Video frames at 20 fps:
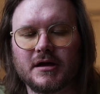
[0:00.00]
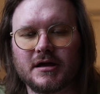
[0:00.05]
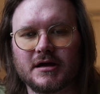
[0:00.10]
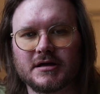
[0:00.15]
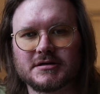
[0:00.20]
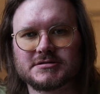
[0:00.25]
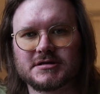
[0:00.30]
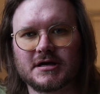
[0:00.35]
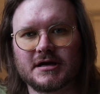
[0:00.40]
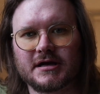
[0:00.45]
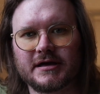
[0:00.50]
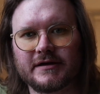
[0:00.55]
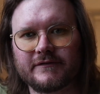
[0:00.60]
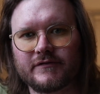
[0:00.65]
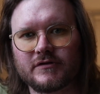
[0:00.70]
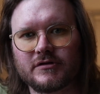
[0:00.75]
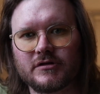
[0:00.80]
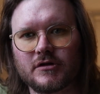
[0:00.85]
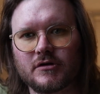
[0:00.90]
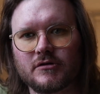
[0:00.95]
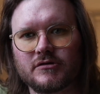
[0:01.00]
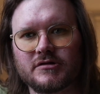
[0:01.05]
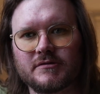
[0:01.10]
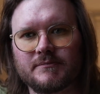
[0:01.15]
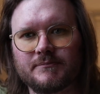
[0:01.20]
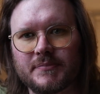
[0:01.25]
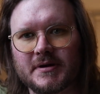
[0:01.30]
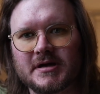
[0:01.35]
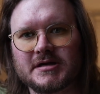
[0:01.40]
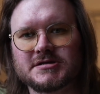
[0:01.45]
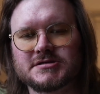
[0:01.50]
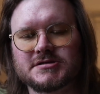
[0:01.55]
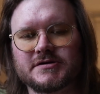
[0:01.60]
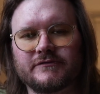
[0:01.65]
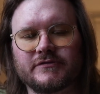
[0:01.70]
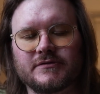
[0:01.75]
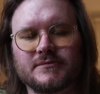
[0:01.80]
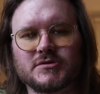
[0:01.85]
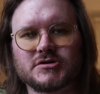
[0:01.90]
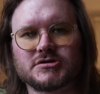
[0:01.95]
is that even though the base
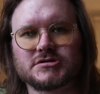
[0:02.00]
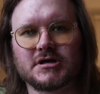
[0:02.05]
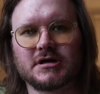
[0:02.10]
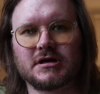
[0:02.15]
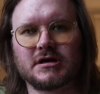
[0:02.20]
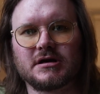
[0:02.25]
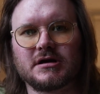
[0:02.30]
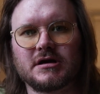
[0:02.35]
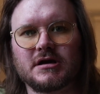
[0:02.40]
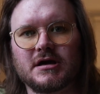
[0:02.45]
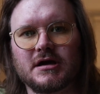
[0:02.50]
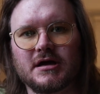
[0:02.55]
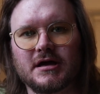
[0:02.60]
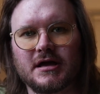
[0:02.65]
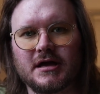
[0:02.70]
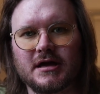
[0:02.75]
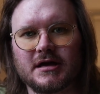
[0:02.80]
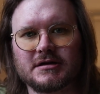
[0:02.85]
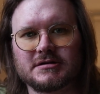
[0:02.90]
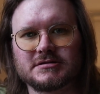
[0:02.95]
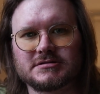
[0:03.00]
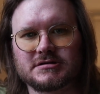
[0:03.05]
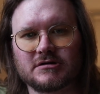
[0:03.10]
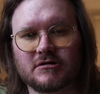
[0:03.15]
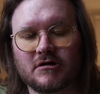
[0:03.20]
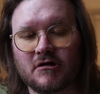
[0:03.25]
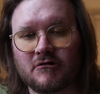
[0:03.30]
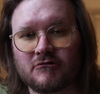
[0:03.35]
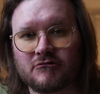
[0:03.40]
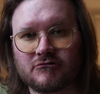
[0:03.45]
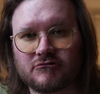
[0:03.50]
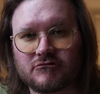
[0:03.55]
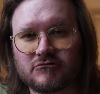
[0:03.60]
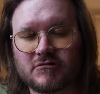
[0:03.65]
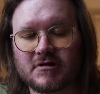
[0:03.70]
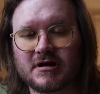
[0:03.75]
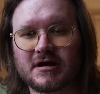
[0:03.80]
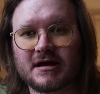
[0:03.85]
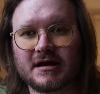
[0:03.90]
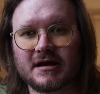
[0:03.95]
of the machine is a
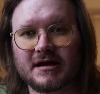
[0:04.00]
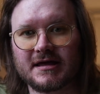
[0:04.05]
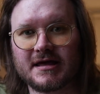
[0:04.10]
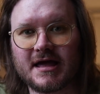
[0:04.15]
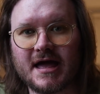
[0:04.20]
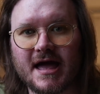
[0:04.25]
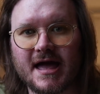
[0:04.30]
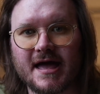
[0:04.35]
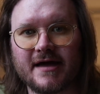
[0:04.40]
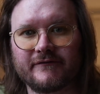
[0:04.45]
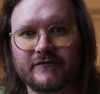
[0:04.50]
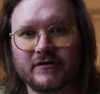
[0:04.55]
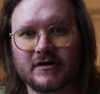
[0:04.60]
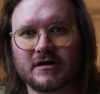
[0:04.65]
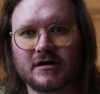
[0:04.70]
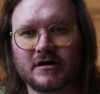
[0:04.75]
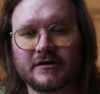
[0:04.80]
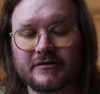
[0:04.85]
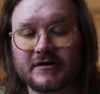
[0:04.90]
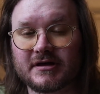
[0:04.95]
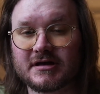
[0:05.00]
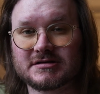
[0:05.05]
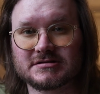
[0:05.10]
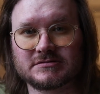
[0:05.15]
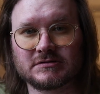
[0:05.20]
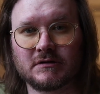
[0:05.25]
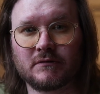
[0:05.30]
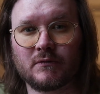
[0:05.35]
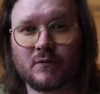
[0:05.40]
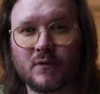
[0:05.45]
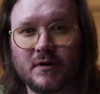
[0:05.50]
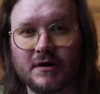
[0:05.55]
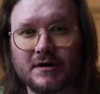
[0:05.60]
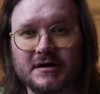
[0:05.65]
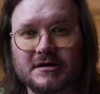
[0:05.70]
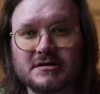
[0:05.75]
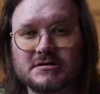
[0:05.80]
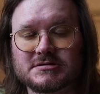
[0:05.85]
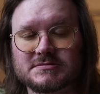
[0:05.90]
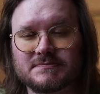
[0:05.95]
really heavy, I think it's a
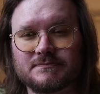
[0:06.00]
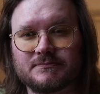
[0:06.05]
1-inch